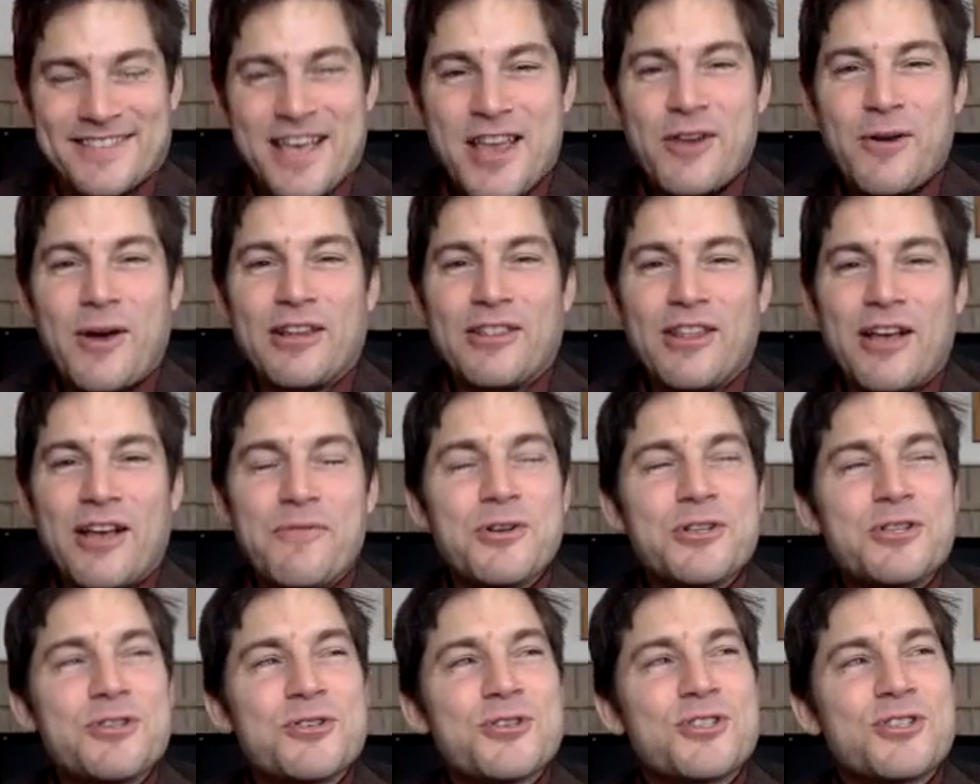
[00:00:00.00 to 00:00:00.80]
No, I love
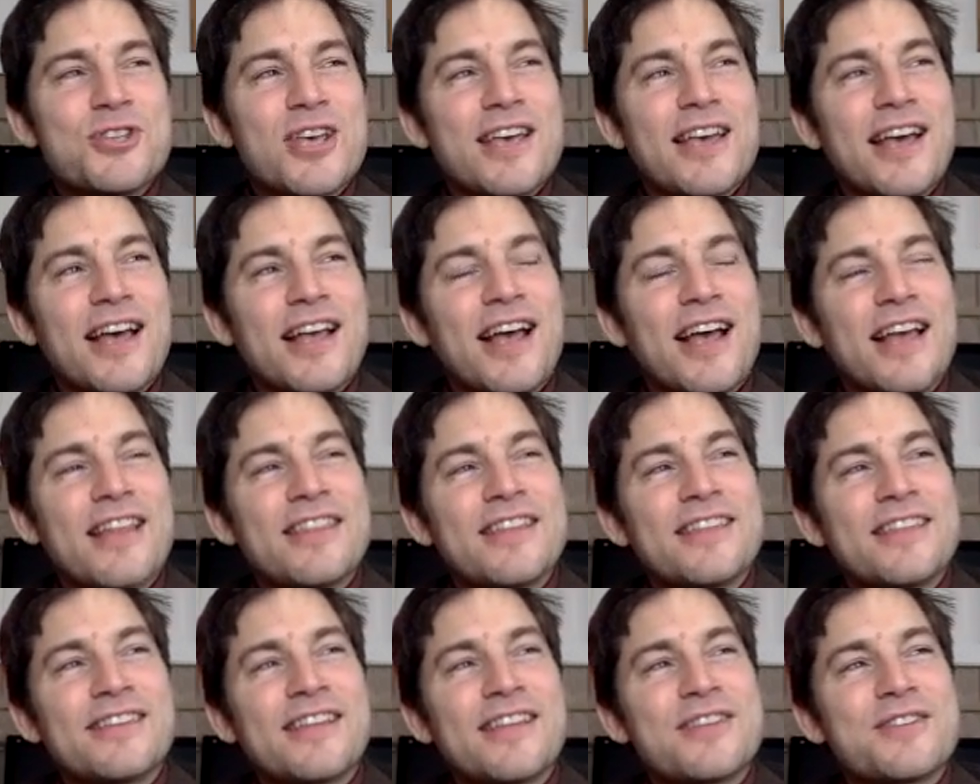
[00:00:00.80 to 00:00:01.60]
what you say. I
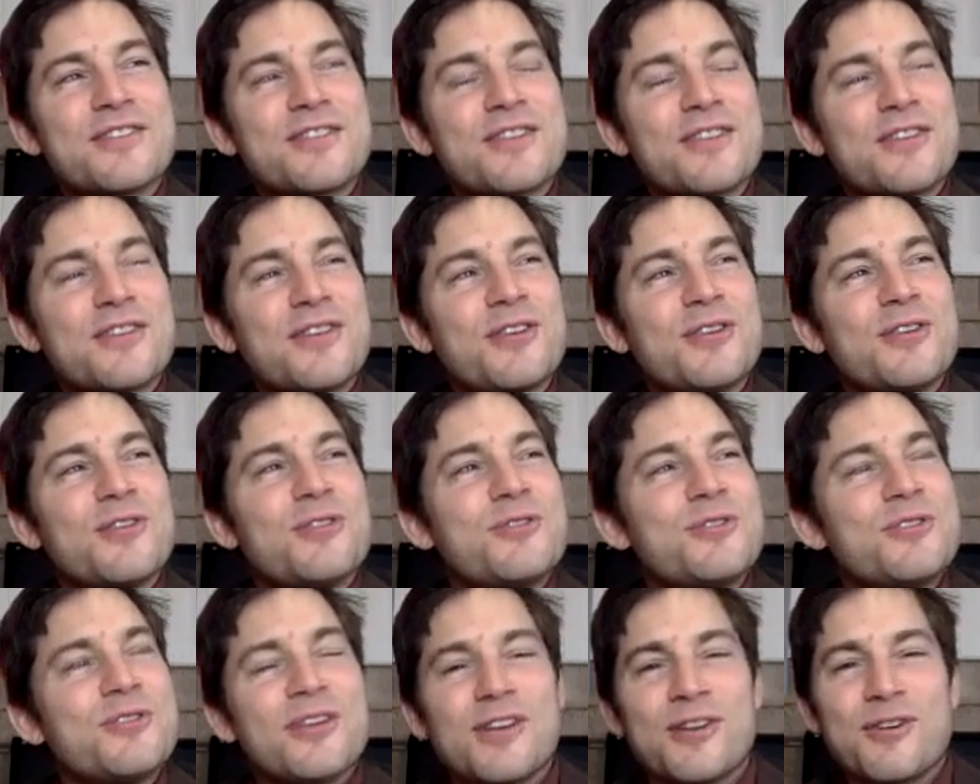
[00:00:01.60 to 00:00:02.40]
think that's
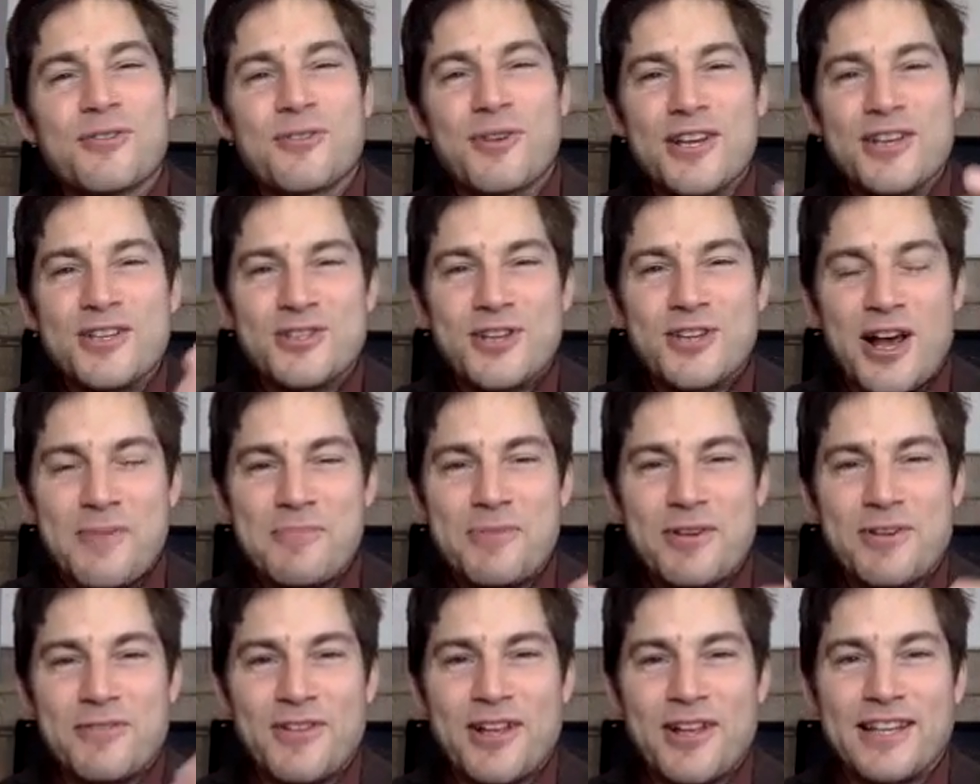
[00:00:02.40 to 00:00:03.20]
you did a great job
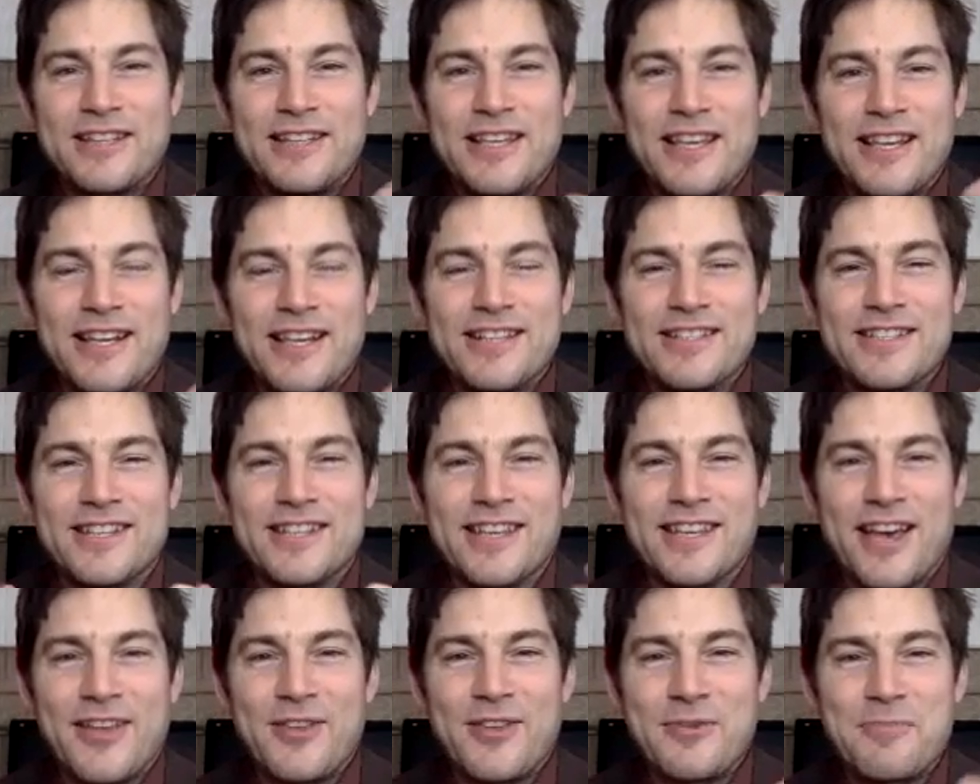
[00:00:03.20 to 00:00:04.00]
there of like knitting
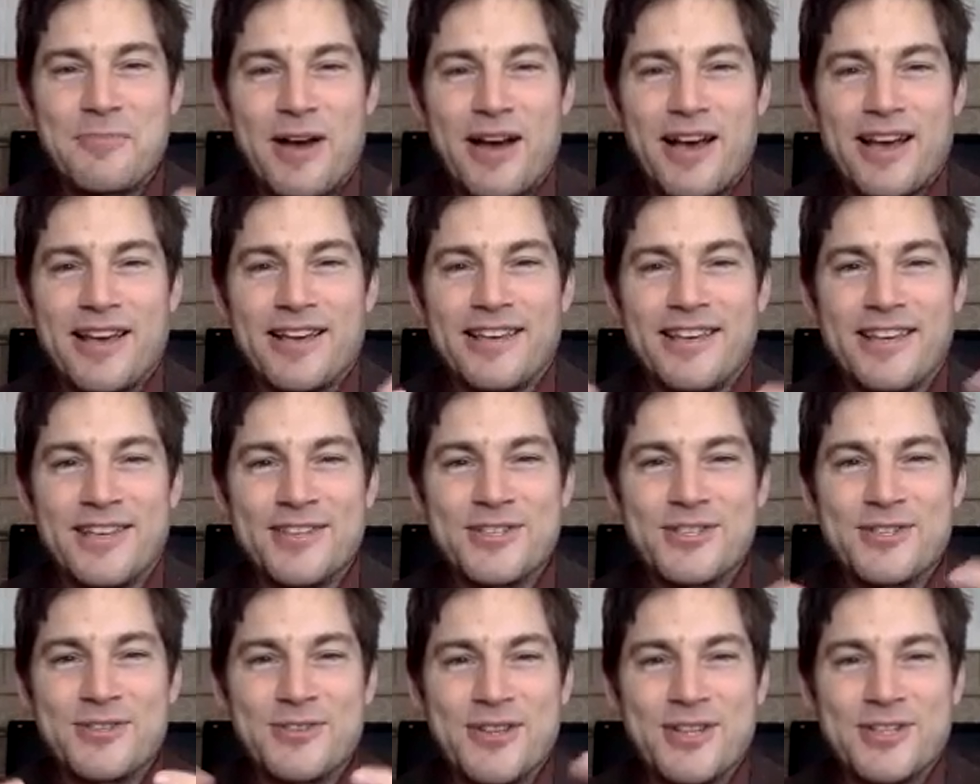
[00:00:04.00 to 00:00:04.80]
together my
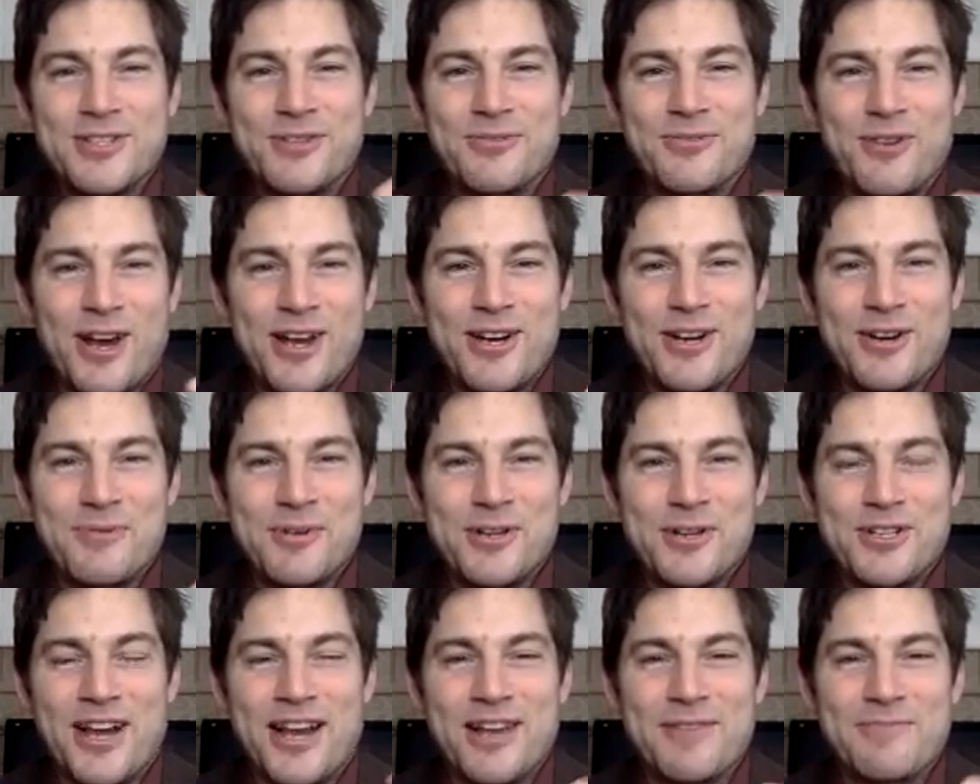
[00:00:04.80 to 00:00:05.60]
history as a writer,
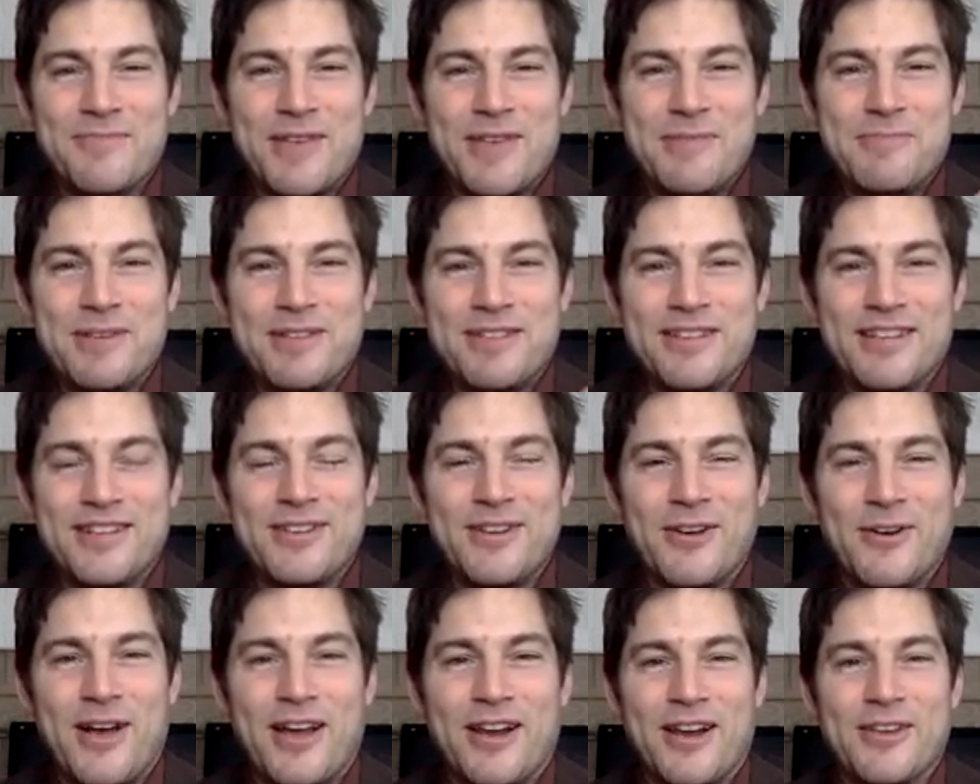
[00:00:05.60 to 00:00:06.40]
which I maybe didn't
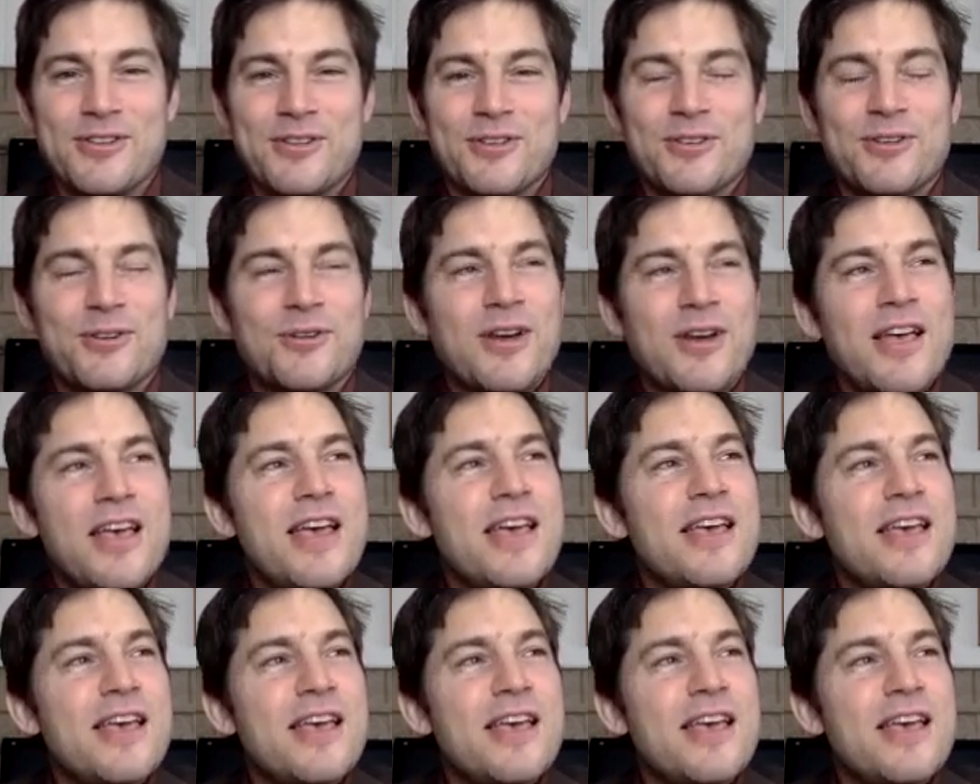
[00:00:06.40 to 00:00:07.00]
know how to do.